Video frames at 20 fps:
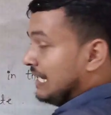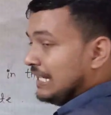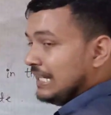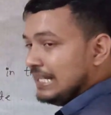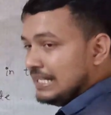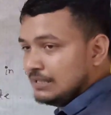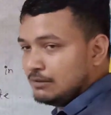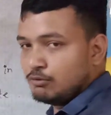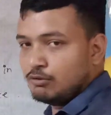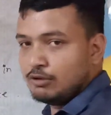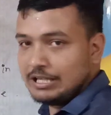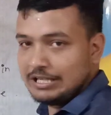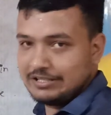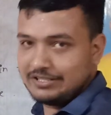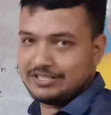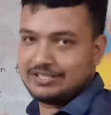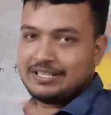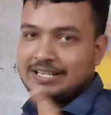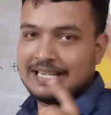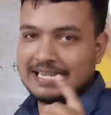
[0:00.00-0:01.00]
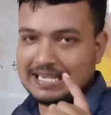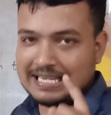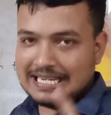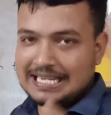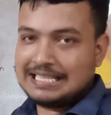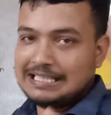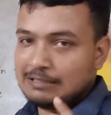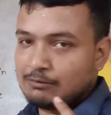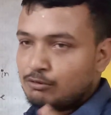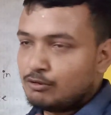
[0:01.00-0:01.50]
in which
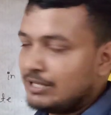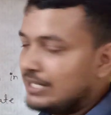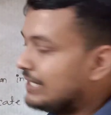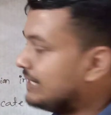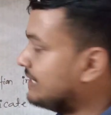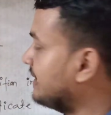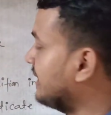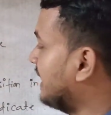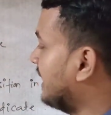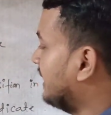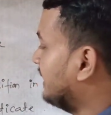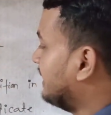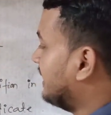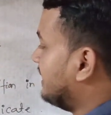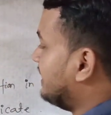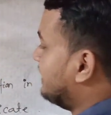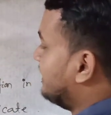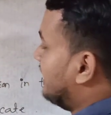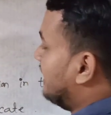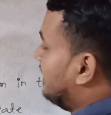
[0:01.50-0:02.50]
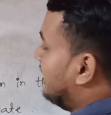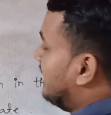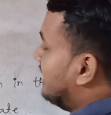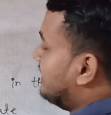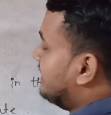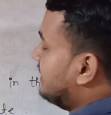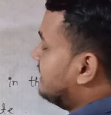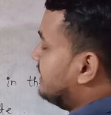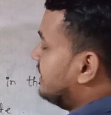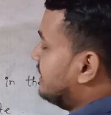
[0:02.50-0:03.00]
there is a
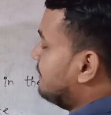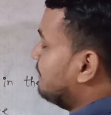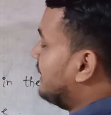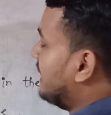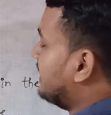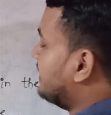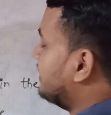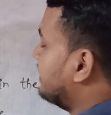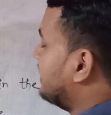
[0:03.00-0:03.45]
legitimate